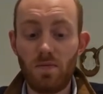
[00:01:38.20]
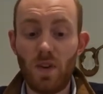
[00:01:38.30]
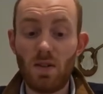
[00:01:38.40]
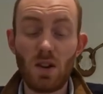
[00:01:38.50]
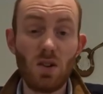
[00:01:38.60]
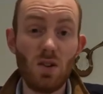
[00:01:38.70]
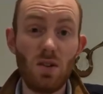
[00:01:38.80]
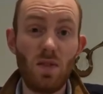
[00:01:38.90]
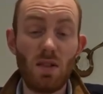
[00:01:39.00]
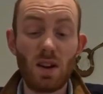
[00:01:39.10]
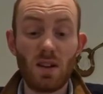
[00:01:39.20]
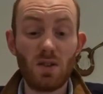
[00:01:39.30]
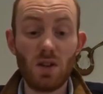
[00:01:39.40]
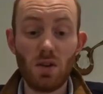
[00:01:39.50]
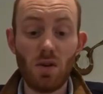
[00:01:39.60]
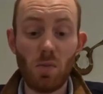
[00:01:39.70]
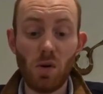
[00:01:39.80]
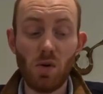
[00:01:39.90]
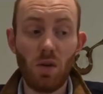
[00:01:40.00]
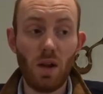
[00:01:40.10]
Very good, very kind of
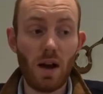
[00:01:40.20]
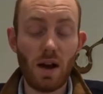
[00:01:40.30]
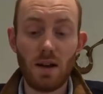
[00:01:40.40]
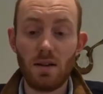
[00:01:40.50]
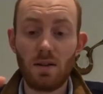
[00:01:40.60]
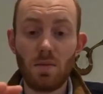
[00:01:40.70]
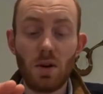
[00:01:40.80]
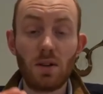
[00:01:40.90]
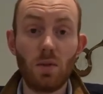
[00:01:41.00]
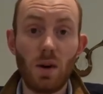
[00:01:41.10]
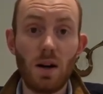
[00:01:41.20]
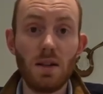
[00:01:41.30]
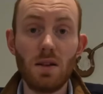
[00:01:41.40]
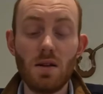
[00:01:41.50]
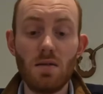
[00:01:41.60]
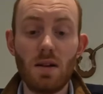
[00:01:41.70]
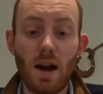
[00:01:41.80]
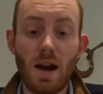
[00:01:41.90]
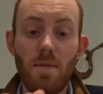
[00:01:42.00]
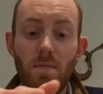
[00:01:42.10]
durable. To be honest, what I do
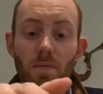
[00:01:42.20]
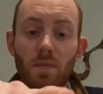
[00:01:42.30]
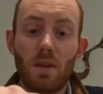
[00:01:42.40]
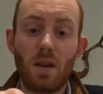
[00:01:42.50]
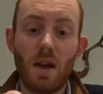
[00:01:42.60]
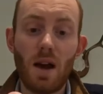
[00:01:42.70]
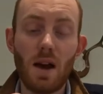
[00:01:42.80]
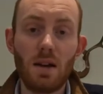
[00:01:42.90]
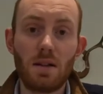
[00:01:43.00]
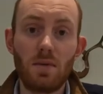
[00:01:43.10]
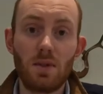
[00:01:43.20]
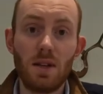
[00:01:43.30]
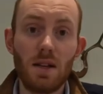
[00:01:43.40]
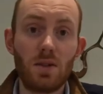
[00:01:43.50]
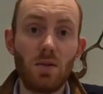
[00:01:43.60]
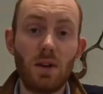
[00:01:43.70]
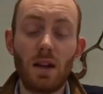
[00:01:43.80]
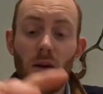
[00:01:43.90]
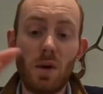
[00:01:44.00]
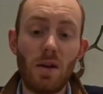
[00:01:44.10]
in terms of deer
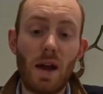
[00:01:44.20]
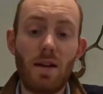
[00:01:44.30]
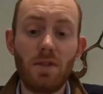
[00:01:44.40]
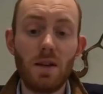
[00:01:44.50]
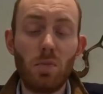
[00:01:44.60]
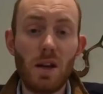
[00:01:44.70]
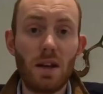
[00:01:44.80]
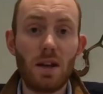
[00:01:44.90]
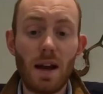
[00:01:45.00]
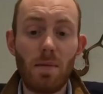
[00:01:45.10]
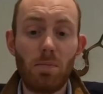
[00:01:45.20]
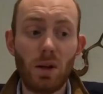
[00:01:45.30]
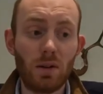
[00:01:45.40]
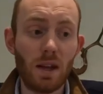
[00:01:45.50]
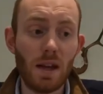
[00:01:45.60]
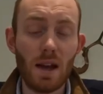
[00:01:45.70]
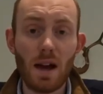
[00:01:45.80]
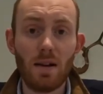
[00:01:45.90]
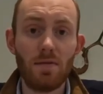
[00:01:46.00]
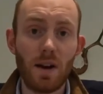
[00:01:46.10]
stalking, a bit heavy, big and bulky.
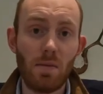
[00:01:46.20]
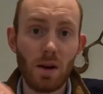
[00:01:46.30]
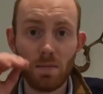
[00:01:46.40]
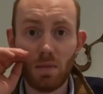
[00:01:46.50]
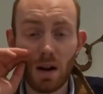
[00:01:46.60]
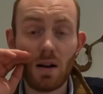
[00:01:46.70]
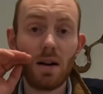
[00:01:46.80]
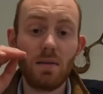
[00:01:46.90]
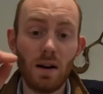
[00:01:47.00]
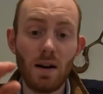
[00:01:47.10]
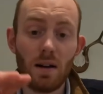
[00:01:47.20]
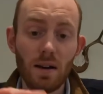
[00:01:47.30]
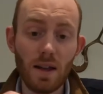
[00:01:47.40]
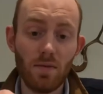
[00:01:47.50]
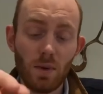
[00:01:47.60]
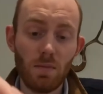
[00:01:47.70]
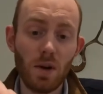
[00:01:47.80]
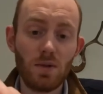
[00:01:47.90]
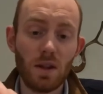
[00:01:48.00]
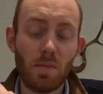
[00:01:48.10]
In fact, my eye line, even with
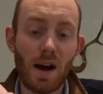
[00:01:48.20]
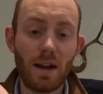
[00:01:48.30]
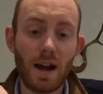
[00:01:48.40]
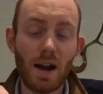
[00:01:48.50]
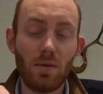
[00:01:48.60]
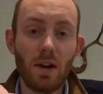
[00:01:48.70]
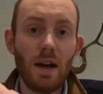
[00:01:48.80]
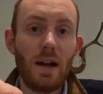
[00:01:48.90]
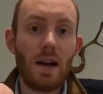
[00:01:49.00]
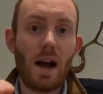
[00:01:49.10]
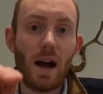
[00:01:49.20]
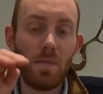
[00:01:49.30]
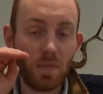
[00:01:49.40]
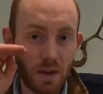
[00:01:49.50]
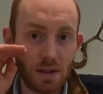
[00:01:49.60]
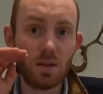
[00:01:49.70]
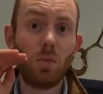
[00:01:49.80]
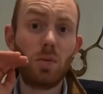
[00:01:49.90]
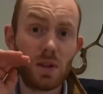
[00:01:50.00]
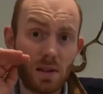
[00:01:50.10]
most of the padding out, it's
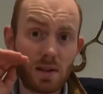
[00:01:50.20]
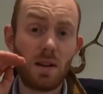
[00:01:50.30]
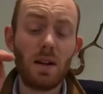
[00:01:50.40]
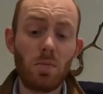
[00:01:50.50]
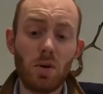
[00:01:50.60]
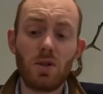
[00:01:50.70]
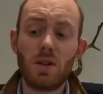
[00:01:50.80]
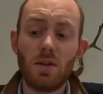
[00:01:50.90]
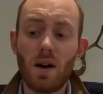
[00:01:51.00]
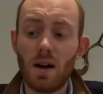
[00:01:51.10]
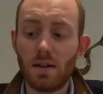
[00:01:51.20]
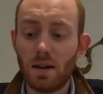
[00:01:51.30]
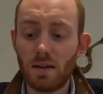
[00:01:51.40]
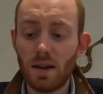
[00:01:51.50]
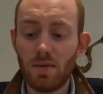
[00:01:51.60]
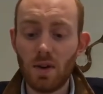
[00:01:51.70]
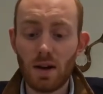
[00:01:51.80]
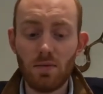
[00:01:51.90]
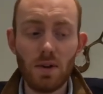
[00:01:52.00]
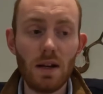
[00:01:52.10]
still sort of slightly pushed too high. I think if you
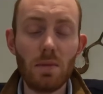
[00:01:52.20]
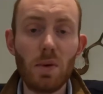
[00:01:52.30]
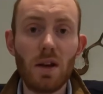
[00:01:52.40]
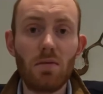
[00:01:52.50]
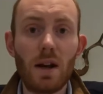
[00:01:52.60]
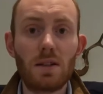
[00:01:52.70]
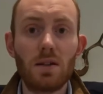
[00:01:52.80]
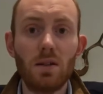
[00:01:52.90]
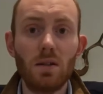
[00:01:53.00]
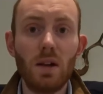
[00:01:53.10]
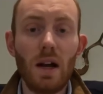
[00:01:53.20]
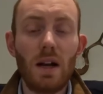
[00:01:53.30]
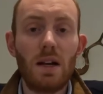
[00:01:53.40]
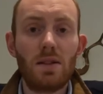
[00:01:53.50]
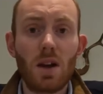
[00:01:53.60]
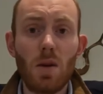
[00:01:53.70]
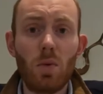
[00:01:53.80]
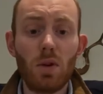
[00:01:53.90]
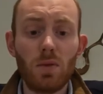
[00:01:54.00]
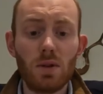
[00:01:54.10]
had a really big reticle
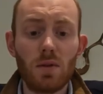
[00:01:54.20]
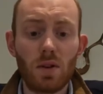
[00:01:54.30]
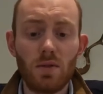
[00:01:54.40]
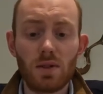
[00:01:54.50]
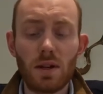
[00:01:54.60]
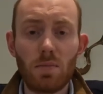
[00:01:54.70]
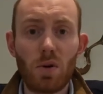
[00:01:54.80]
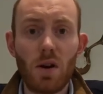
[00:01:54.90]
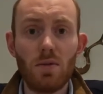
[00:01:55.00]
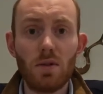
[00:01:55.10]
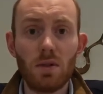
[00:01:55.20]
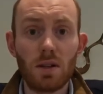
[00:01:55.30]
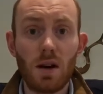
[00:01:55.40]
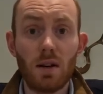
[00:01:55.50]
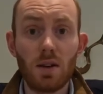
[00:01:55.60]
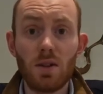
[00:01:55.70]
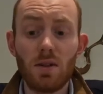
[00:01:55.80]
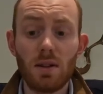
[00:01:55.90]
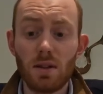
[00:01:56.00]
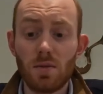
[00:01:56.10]
scope or you were sort of constantly prone doing target
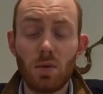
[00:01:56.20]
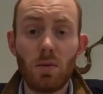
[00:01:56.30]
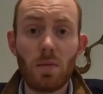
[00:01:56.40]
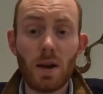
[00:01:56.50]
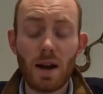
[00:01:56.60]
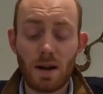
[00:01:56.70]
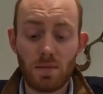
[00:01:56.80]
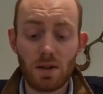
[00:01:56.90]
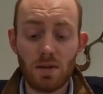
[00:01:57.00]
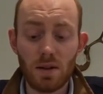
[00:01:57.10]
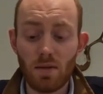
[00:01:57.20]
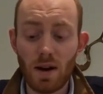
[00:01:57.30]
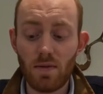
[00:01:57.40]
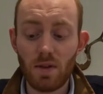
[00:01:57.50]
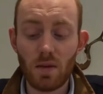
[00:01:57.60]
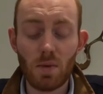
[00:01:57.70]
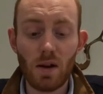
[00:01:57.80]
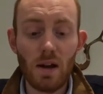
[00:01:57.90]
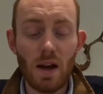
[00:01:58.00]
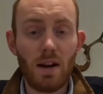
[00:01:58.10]
shooting, this would probably be absolutely great for you,
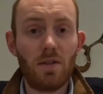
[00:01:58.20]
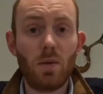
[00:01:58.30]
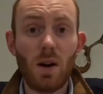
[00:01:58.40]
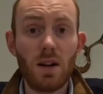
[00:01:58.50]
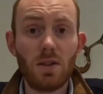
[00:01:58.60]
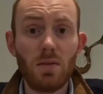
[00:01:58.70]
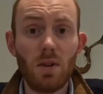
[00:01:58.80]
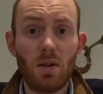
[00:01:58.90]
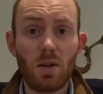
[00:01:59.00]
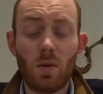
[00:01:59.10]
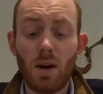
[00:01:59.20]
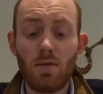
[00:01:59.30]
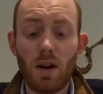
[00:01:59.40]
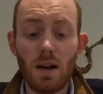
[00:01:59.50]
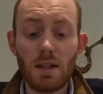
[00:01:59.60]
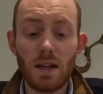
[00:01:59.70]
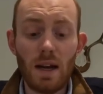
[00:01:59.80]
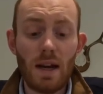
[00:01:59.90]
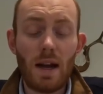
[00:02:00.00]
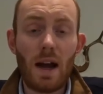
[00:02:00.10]
but for what I do, not quite right.
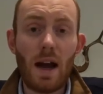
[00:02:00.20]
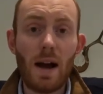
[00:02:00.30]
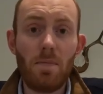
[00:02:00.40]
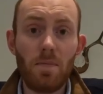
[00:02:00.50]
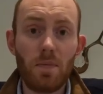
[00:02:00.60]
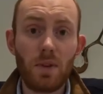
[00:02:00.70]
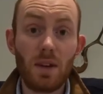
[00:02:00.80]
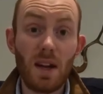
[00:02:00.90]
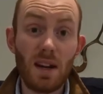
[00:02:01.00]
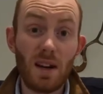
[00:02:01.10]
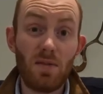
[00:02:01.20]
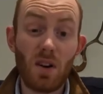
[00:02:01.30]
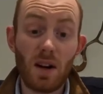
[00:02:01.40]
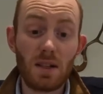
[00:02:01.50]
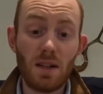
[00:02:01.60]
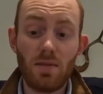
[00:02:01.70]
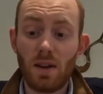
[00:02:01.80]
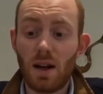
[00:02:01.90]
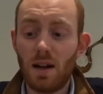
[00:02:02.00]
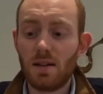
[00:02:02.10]
You can get it in a variety of
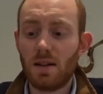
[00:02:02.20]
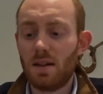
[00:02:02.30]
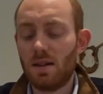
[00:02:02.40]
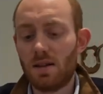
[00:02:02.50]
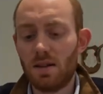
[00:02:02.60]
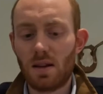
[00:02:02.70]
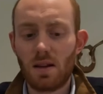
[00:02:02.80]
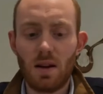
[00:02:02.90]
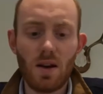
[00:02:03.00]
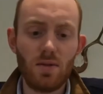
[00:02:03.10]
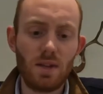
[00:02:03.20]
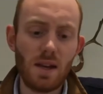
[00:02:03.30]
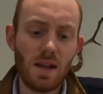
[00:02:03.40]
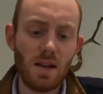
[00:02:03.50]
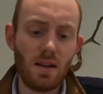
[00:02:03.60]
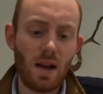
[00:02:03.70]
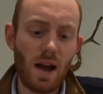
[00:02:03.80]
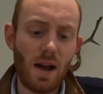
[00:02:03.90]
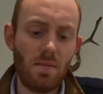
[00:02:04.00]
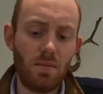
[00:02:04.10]
different colours. I think this coyote
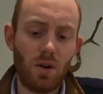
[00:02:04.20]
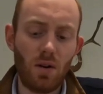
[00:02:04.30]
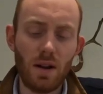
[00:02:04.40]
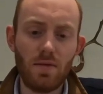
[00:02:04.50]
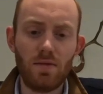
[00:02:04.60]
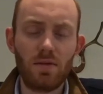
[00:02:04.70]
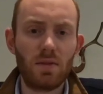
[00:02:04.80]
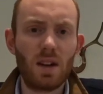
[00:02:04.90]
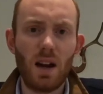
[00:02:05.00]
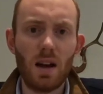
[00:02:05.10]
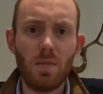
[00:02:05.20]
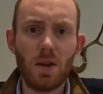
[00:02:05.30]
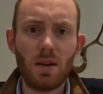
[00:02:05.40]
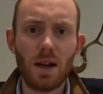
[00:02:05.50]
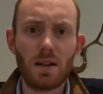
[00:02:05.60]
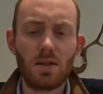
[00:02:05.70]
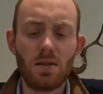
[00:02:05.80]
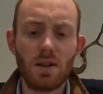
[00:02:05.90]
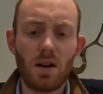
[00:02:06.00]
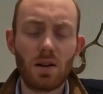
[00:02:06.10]
olive colour, but you can get a
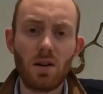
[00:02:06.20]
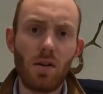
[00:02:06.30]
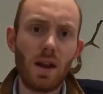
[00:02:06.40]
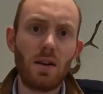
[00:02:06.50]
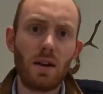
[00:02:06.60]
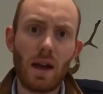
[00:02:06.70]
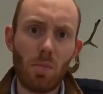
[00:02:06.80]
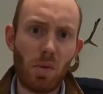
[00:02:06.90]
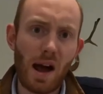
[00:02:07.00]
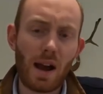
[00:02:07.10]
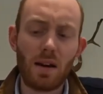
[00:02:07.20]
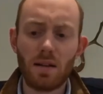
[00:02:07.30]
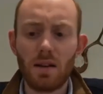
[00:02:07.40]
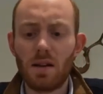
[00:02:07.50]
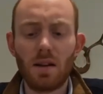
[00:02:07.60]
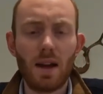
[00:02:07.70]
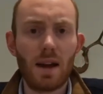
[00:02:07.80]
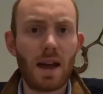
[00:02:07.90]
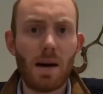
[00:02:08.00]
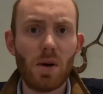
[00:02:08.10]
sort of darker green, you can get black, and I think you can
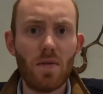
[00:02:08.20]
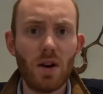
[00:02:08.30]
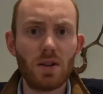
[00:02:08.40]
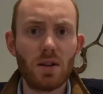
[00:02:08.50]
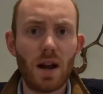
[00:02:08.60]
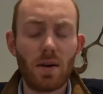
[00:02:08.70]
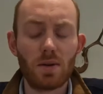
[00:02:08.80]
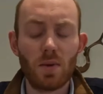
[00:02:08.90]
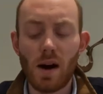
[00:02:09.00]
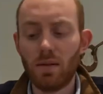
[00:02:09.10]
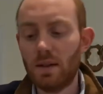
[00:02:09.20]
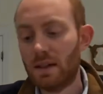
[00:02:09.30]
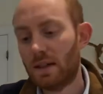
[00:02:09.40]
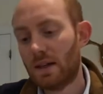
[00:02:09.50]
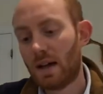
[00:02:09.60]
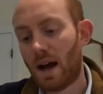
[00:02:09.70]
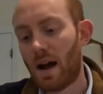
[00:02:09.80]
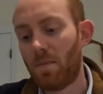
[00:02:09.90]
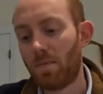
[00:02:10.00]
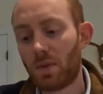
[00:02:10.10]
get a camo version now as well.
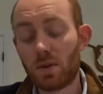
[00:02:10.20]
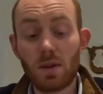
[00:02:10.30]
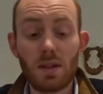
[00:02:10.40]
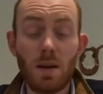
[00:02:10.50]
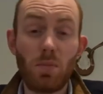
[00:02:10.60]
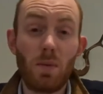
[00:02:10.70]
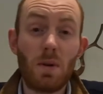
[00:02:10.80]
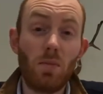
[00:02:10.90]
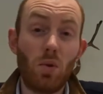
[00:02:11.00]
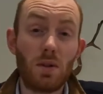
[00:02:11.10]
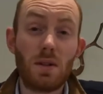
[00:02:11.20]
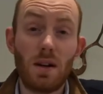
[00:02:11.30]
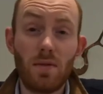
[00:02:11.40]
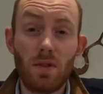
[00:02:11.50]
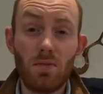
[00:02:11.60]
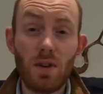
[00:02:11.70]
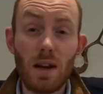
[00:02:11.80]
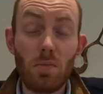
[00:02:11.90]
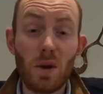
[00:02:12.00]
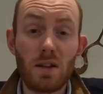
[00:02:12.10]
So as I said, probably more designed for
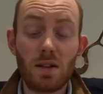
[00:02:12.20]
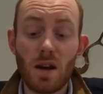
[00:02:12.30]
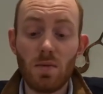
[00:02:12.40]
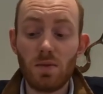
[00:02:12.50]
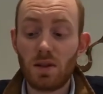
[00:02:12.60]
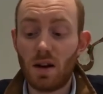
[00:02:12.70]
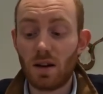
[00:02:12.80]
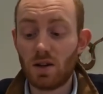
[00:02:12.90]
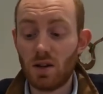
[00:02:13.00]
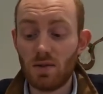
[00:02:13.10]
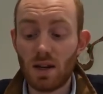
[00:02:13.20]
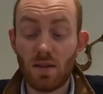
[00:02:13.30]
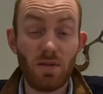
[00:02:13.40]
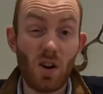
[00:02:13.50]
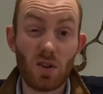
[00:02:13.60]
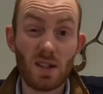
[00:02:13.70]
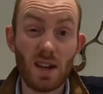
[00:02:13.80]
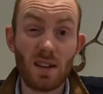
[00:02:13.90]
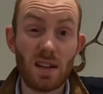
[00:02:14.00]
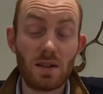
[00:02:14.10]
really big scopes, target shooting,
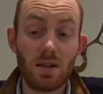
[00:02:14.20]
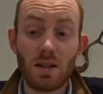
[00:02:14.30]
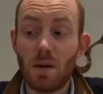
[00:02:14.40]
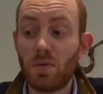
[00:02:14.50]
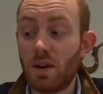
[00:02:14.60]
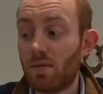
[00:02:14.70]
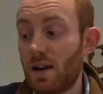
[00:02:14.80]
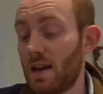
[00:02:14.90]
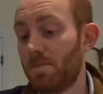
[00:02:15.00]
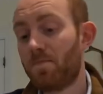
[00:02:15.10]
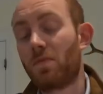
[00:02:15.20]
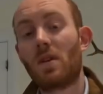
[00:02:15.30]
foxing, that sort of type of thing really.